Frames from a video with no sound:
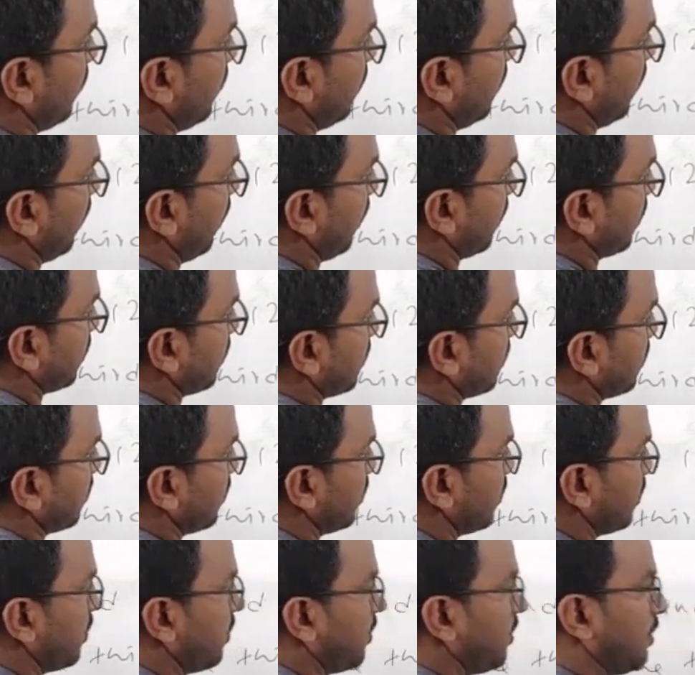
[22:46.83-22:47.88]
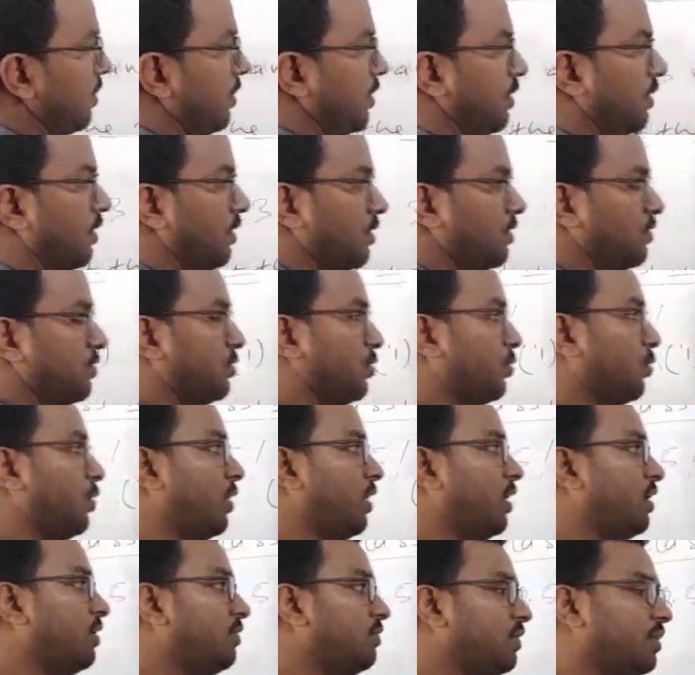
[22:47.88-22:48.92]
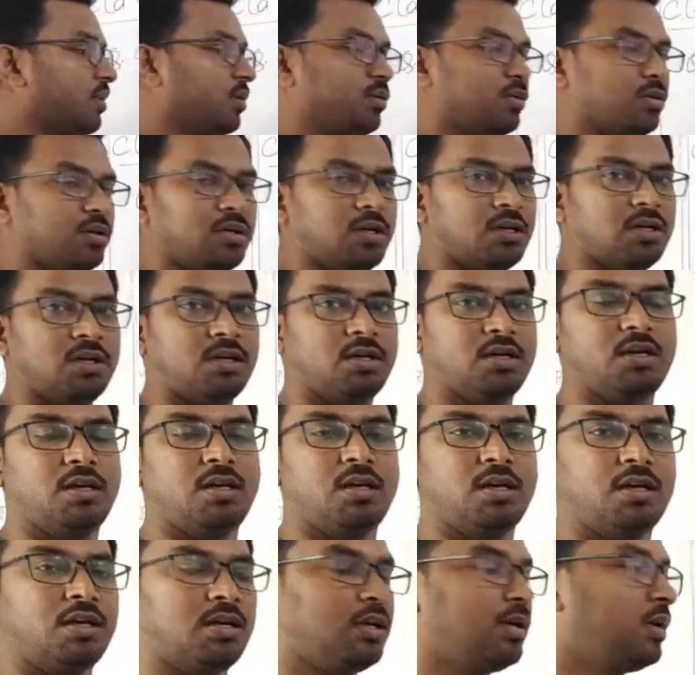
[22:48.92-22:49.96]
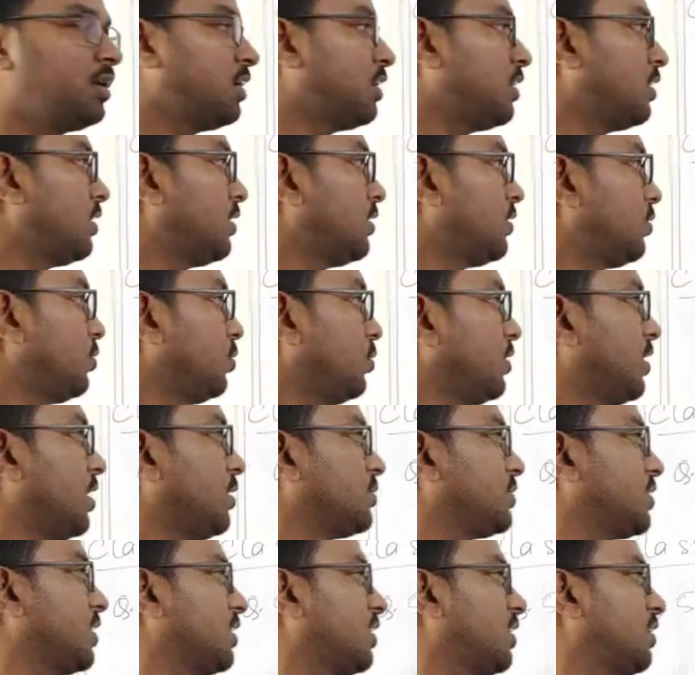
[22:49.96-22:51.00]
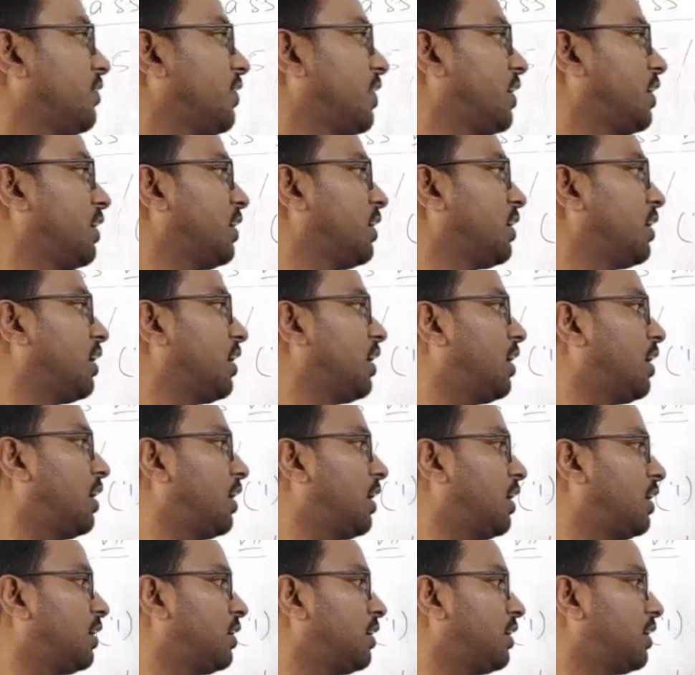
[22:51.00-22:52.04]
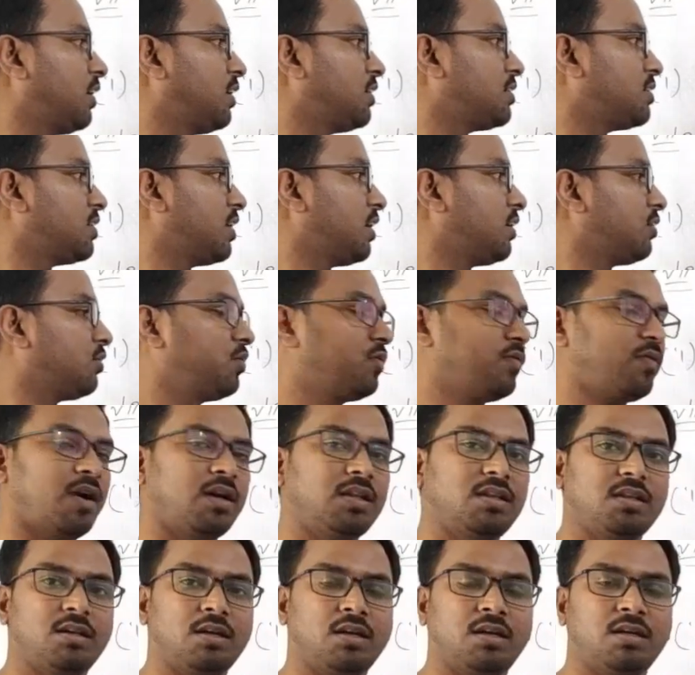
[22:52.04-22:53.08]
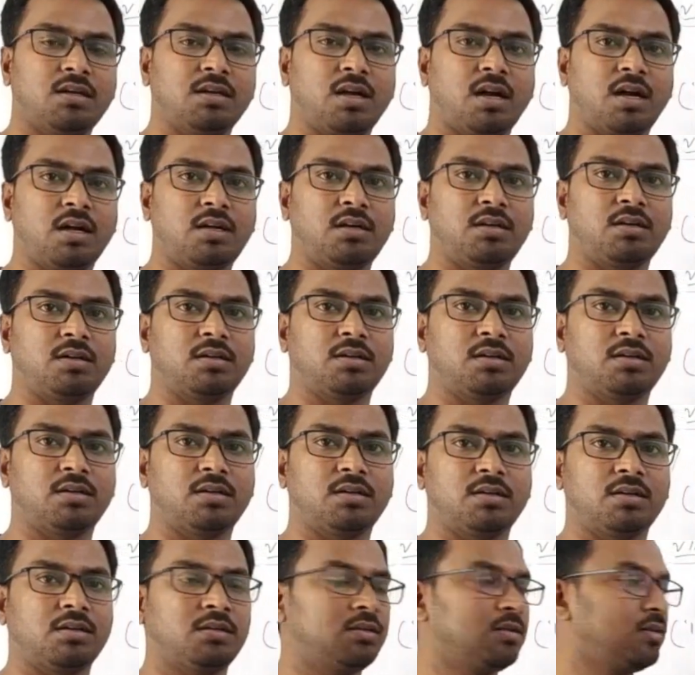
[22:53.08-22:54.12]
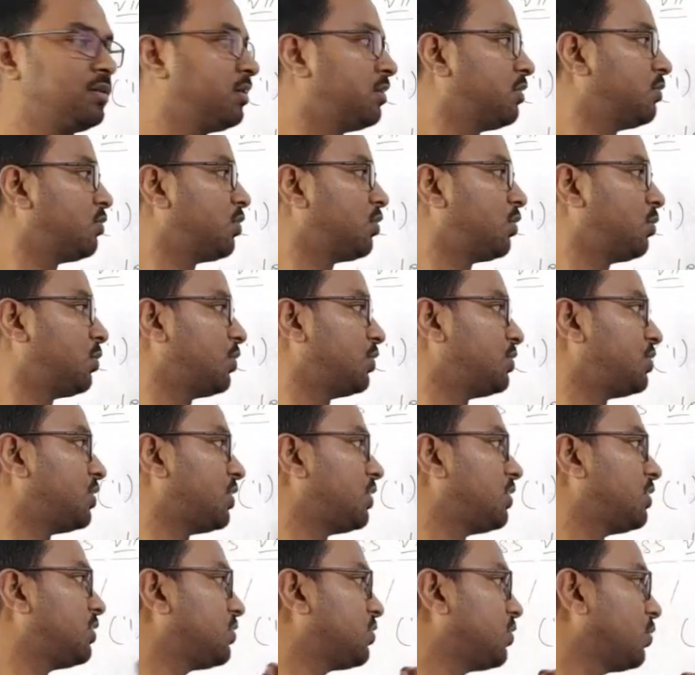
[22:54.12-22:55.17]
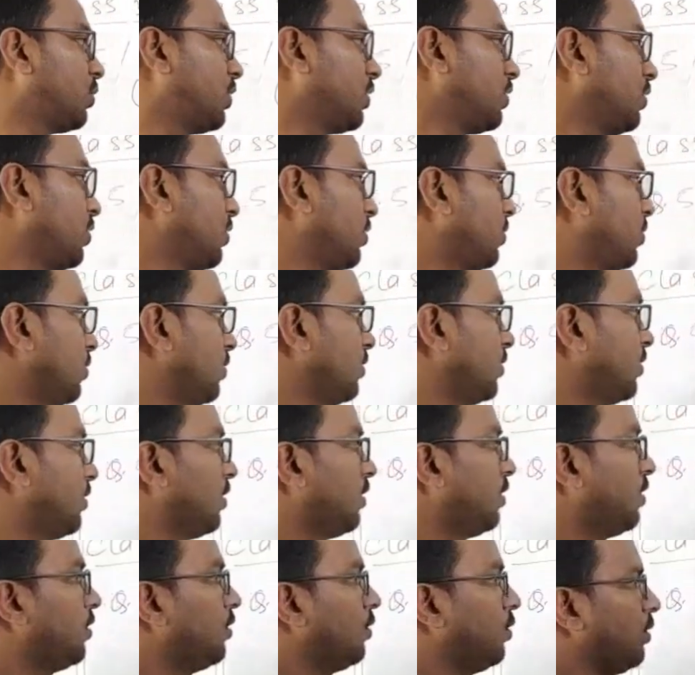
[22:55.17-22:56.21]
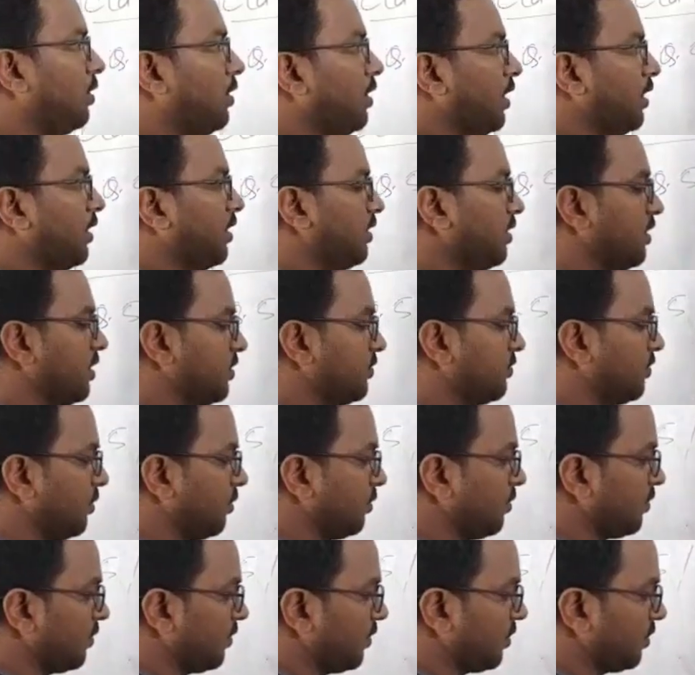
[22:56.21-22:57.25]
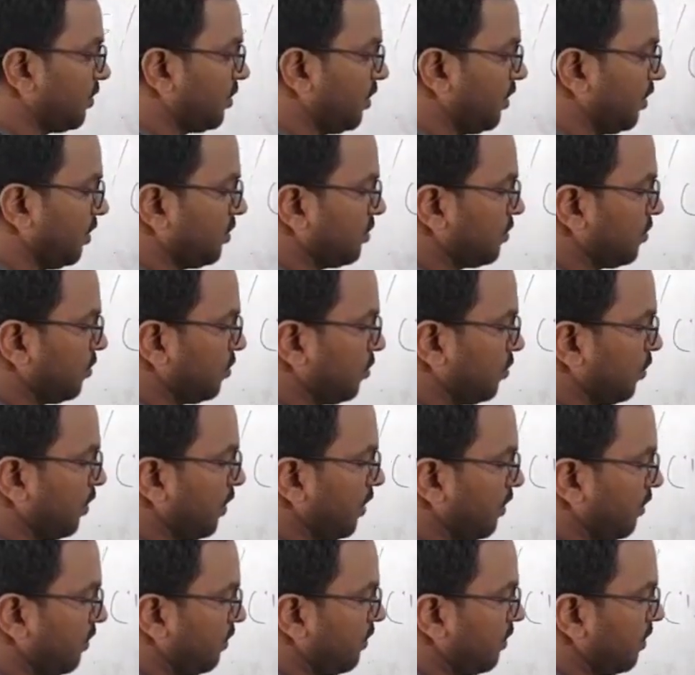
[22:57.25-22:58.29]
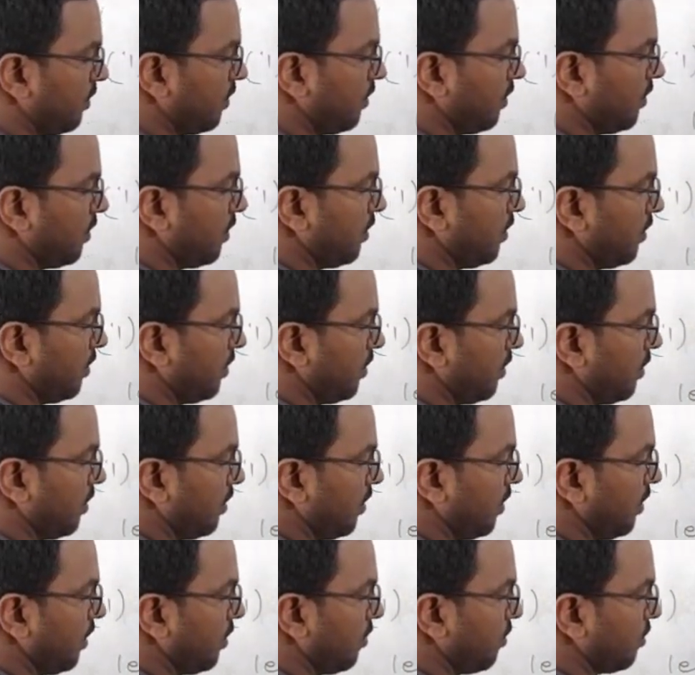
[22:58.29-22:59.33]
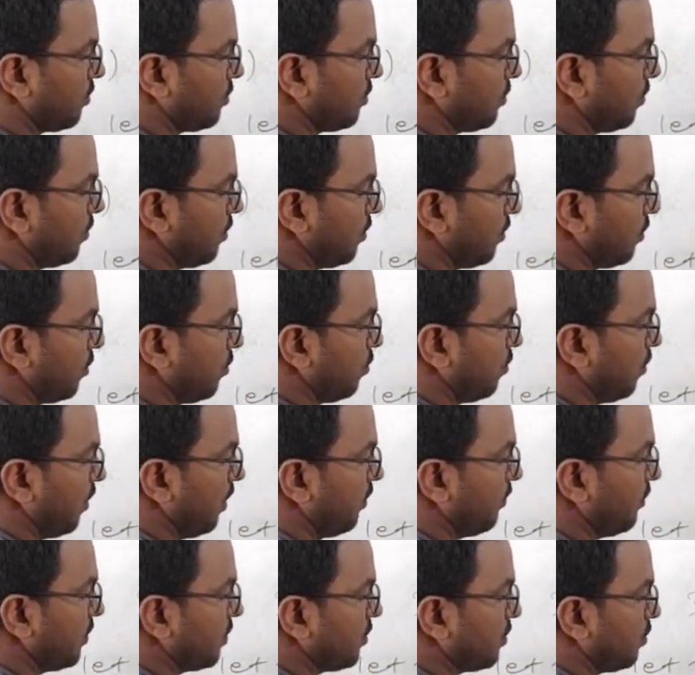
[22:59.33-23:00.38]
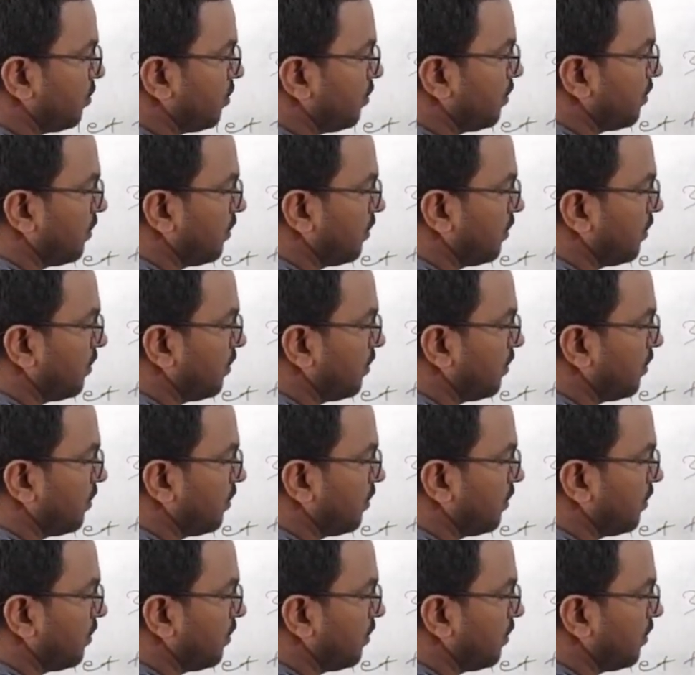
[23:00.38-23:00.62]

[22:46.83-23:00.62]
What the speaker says: be x. So whenever two terms are given and it is saying to find the third proportion, so what we'll do, we'll write in this form: 3 is to 12 equals to 12 is to